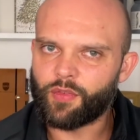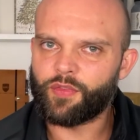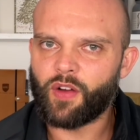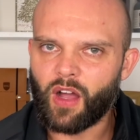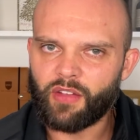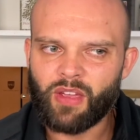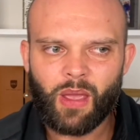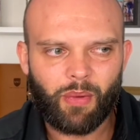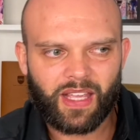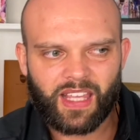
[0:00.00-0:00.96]
or
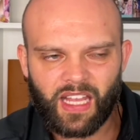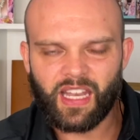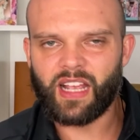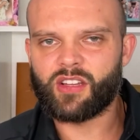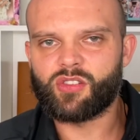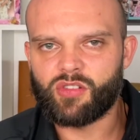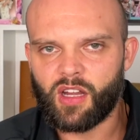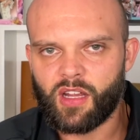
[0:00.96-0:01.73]
5, I get an extra,